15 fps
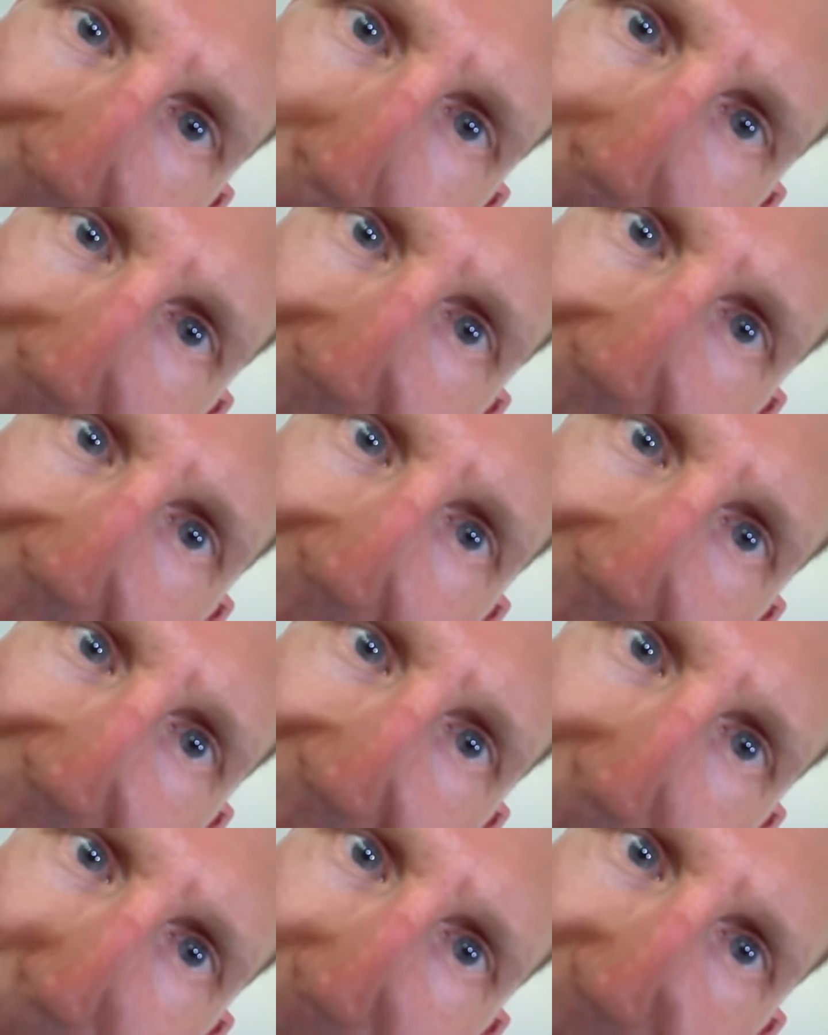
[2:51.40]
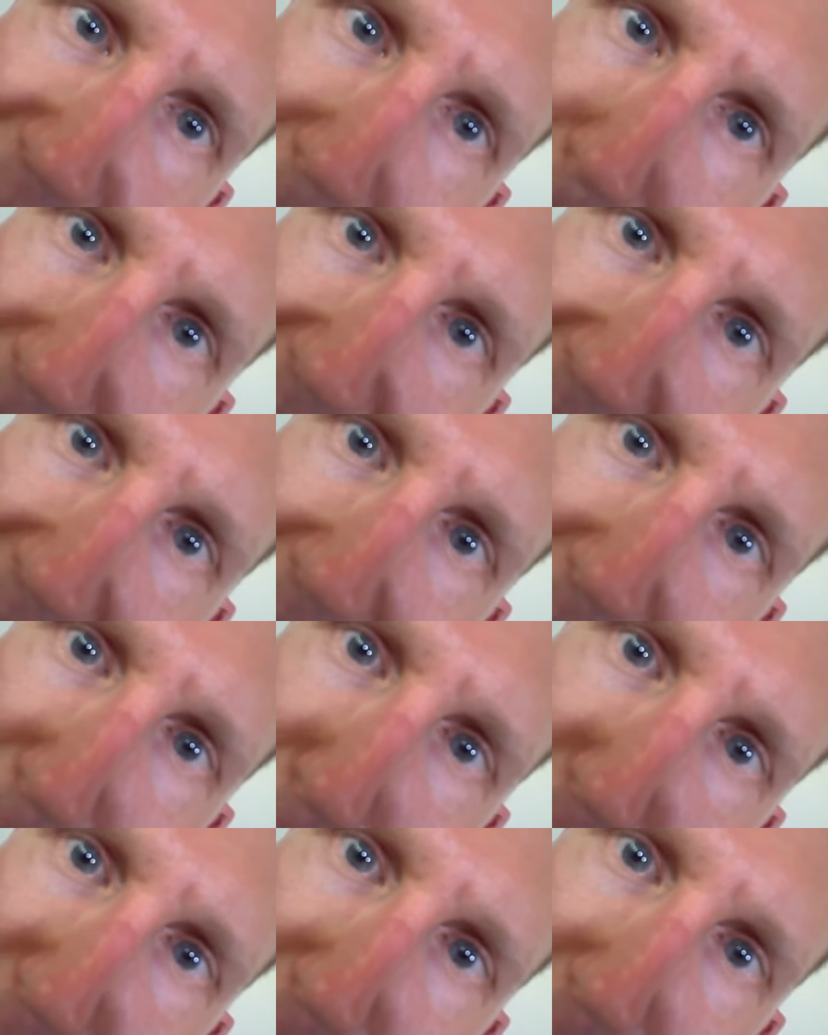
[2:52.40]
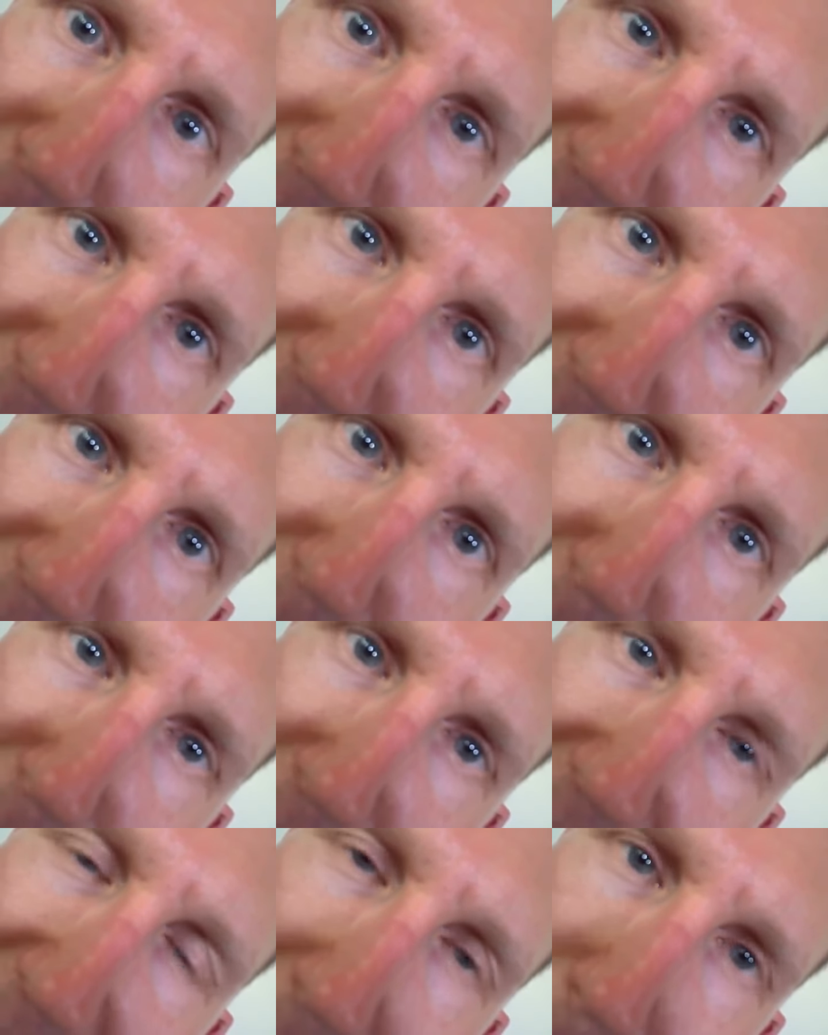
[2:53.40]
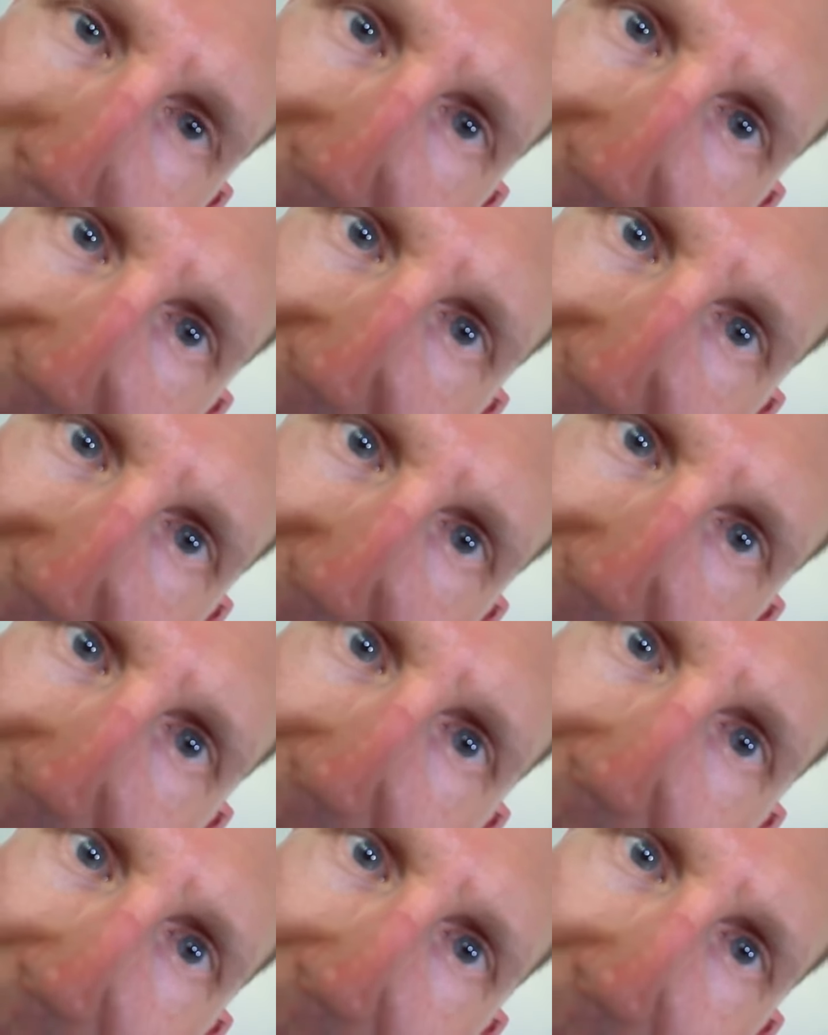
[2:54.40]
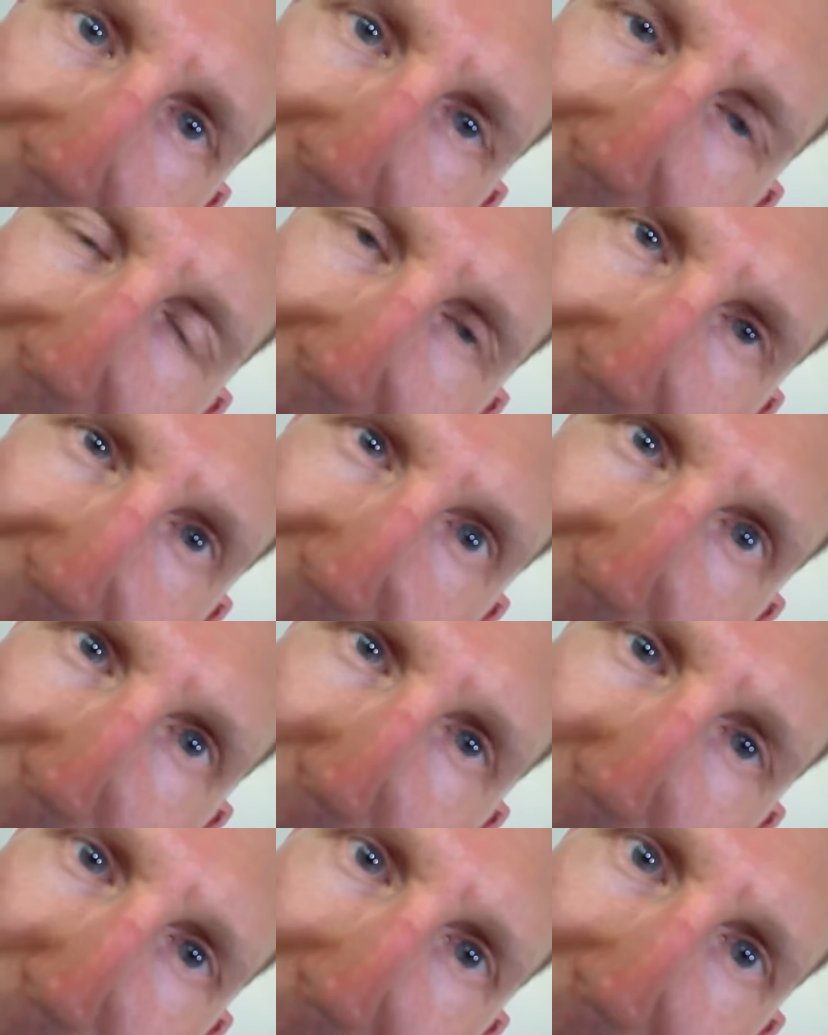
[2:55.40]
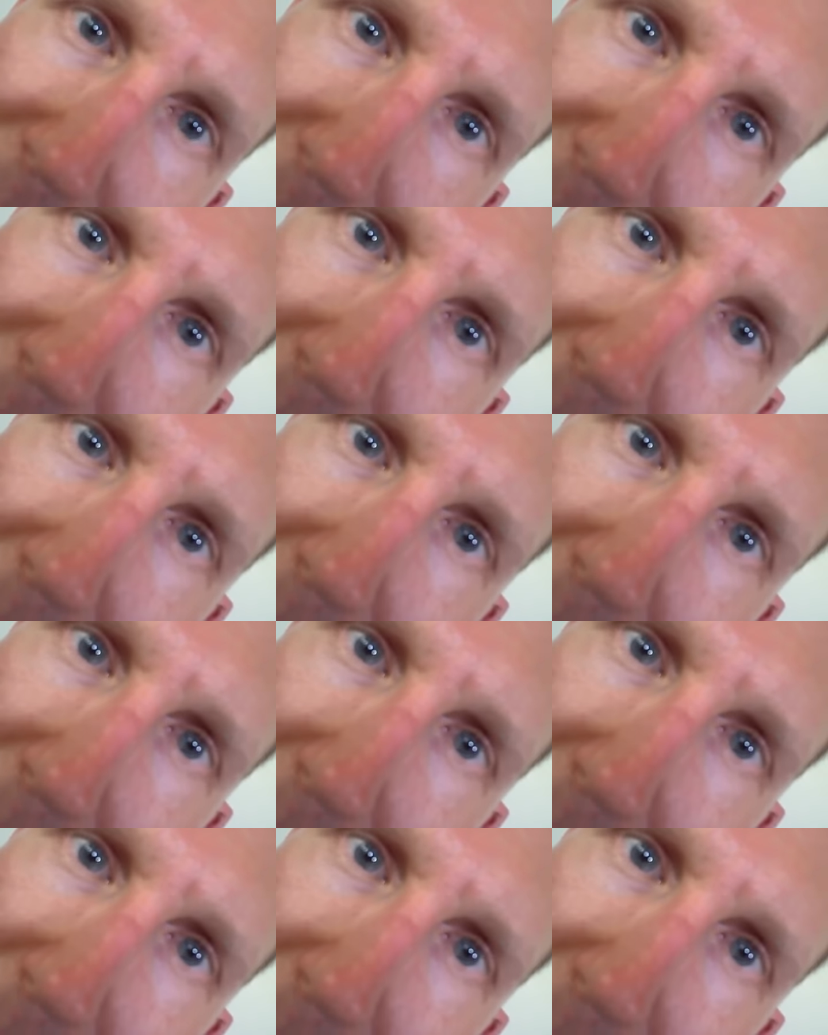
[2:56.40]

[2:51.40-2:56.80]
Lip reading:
(no speaker visible)